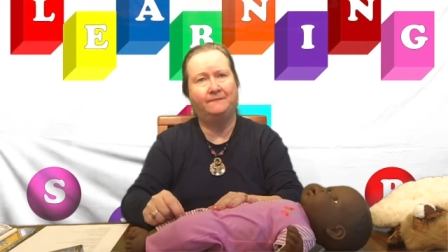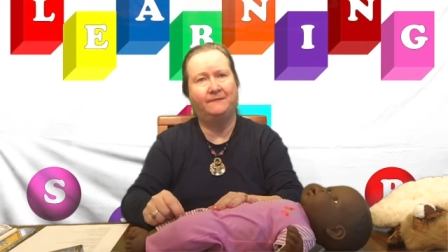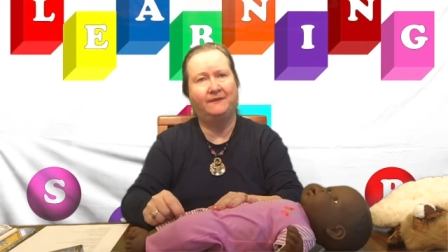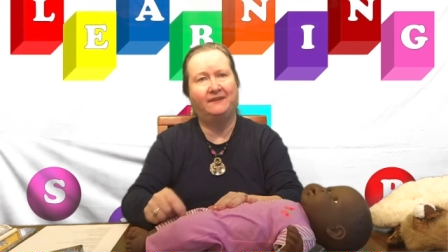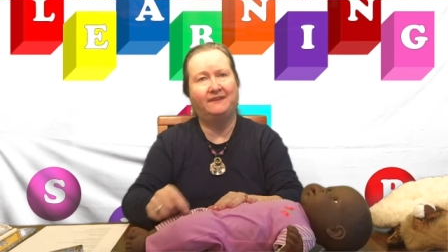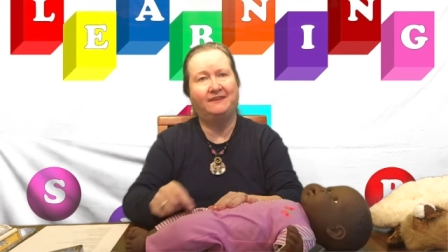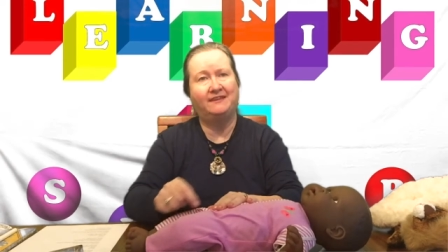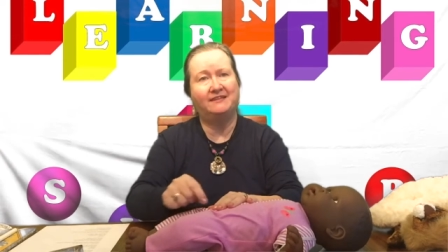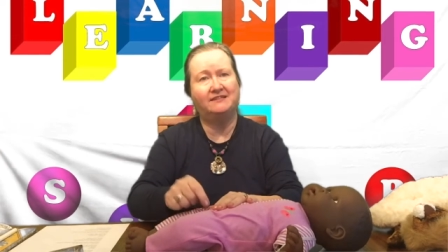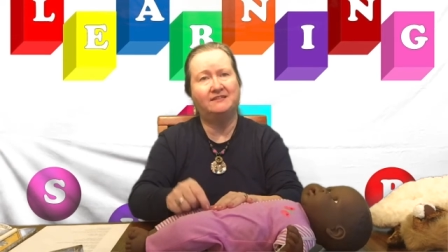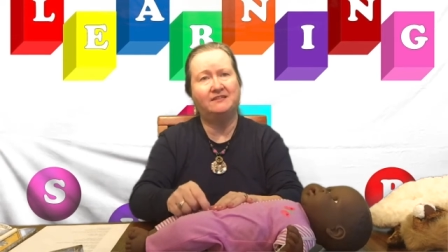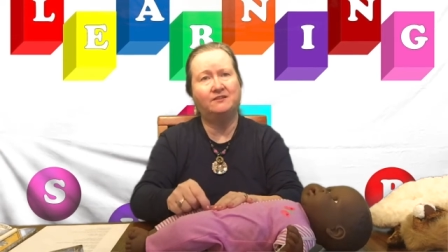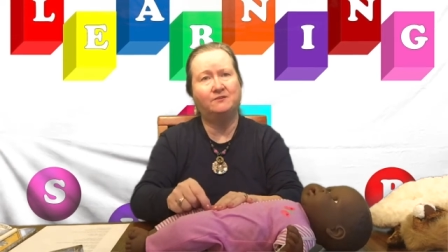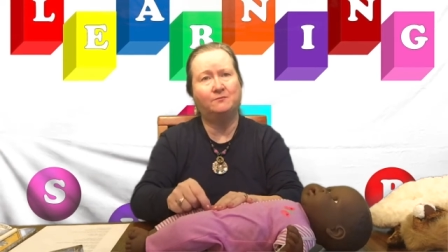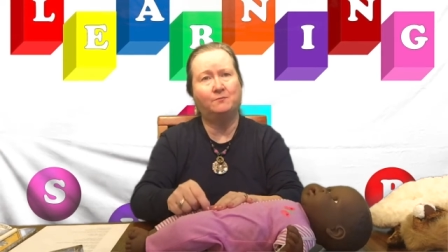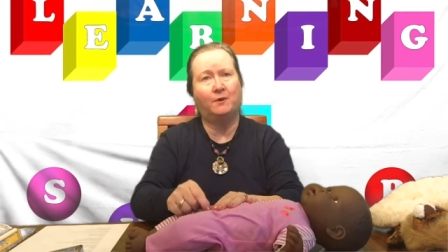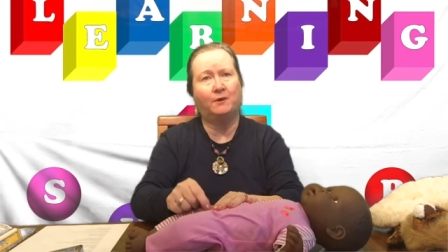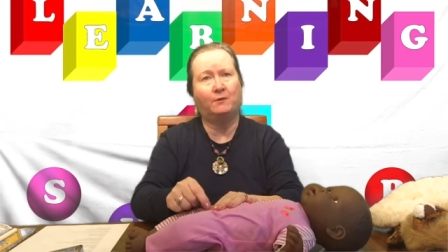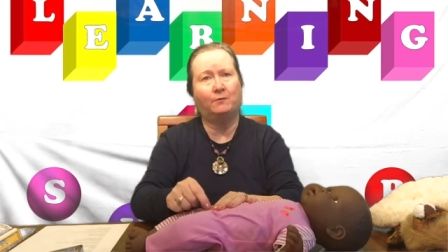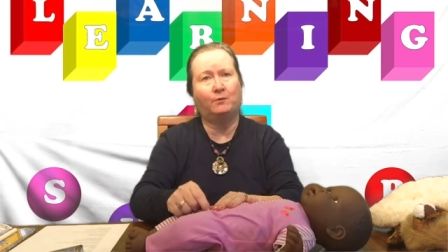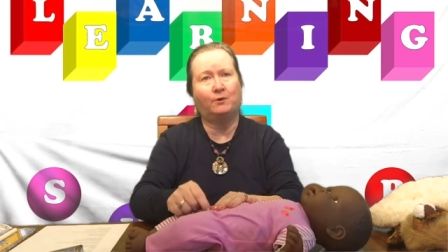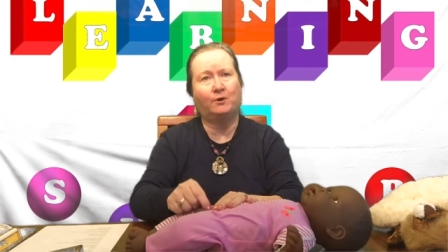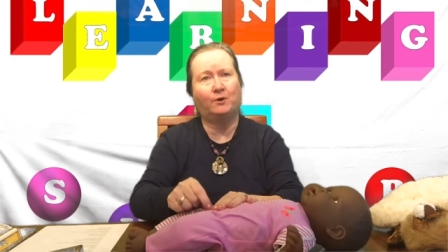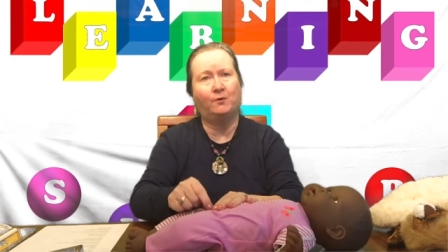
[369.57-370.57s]
This is
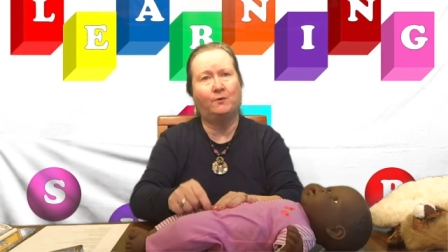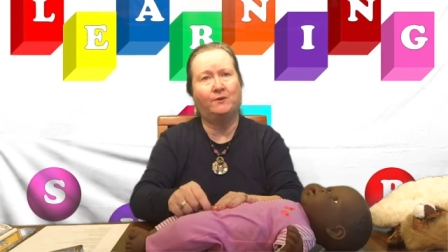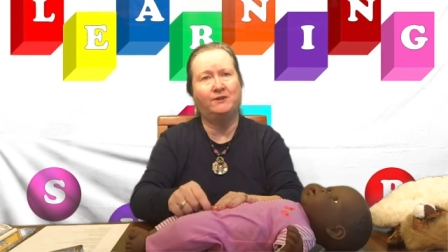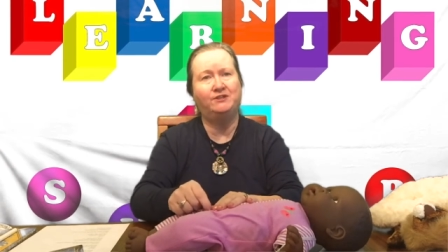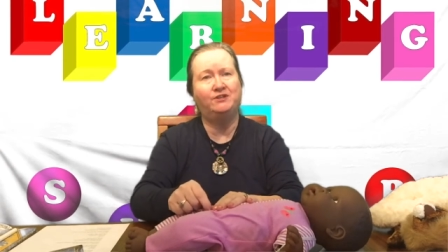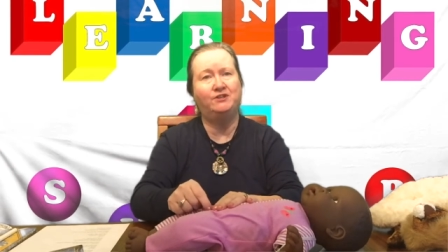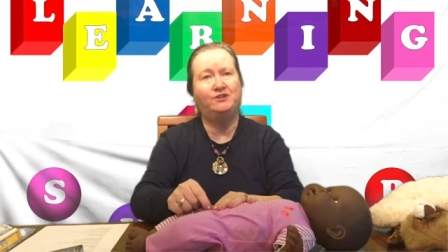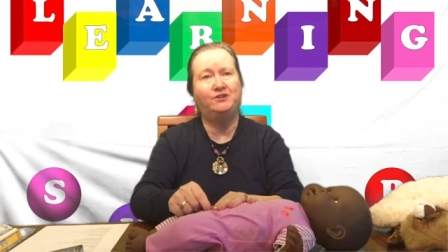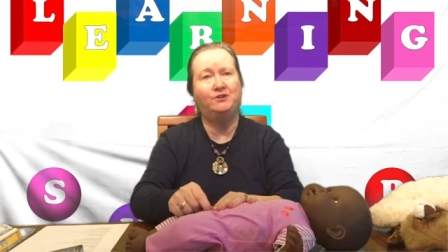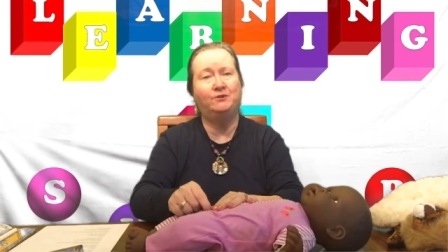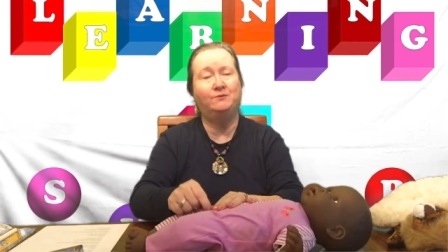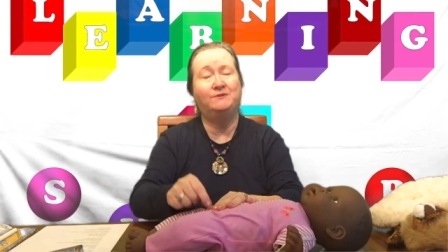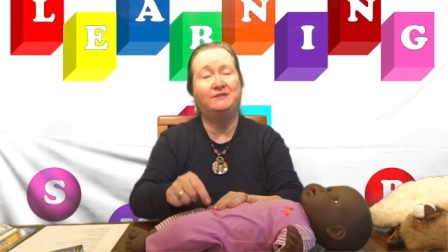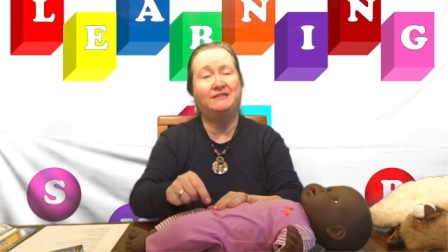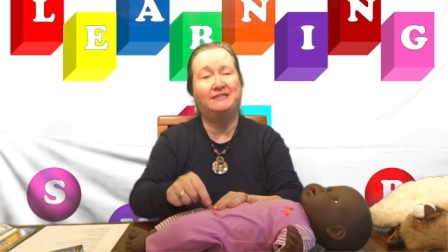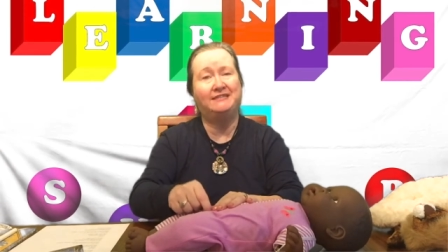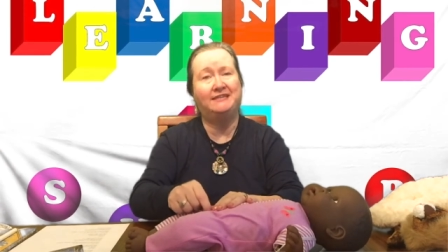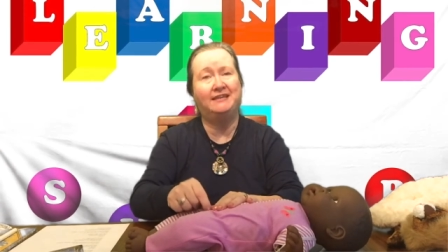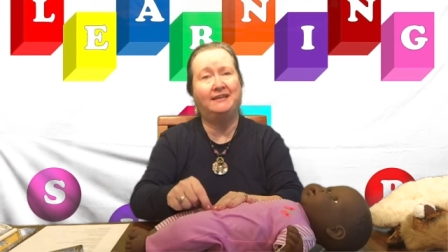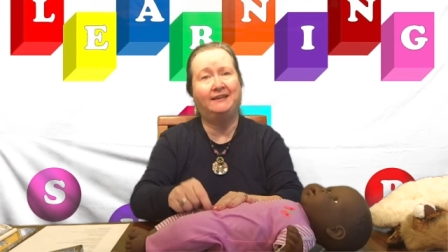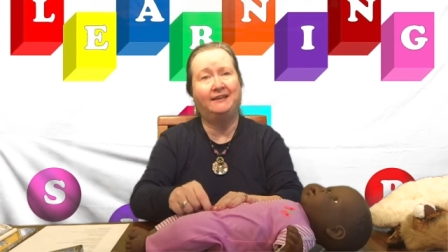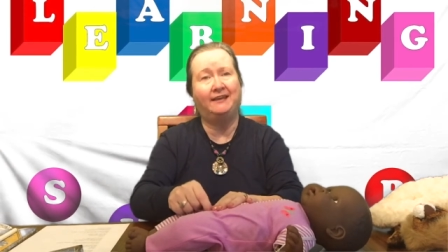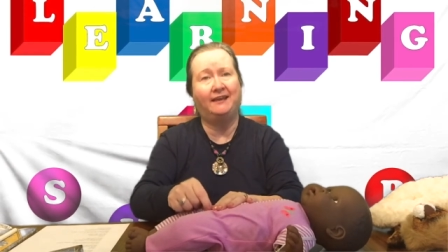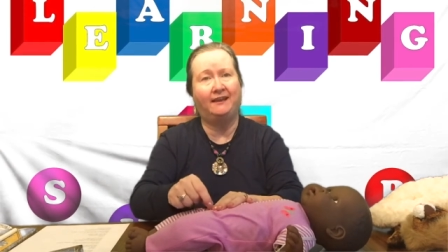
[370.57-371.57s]
what we're going to do
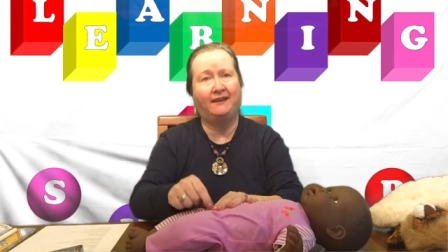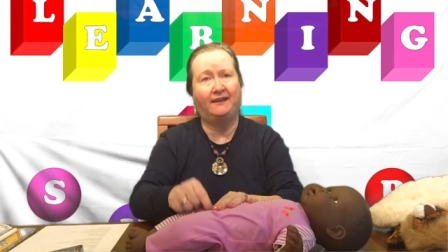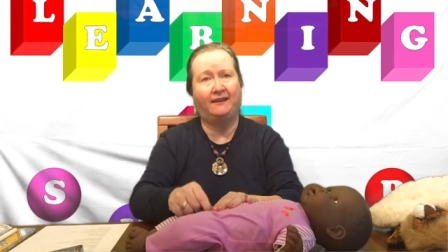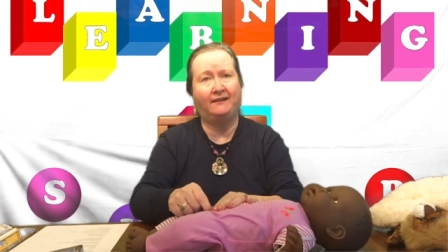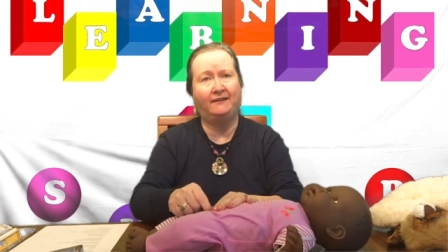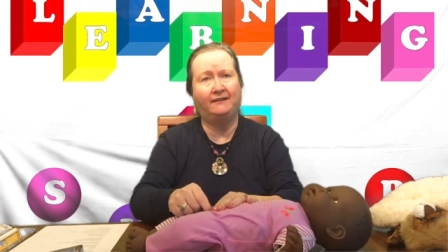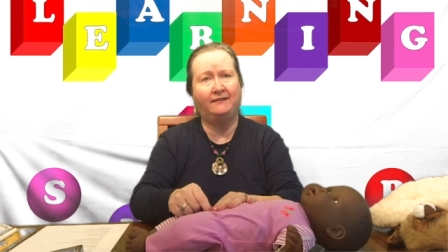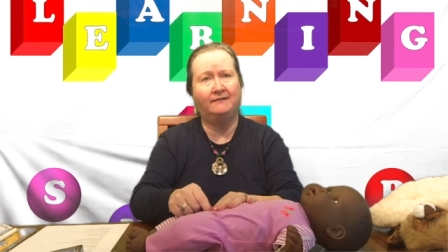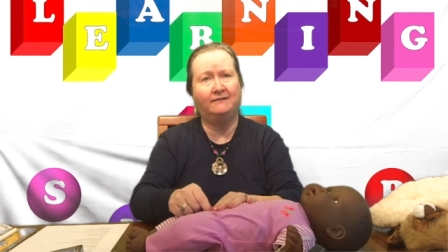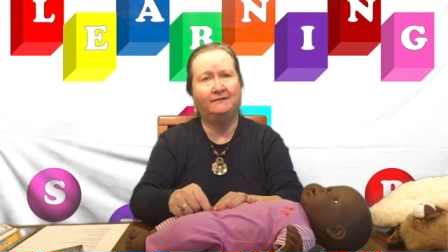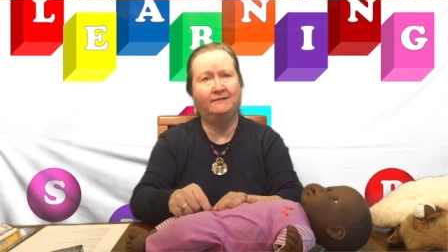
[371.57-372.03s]
today.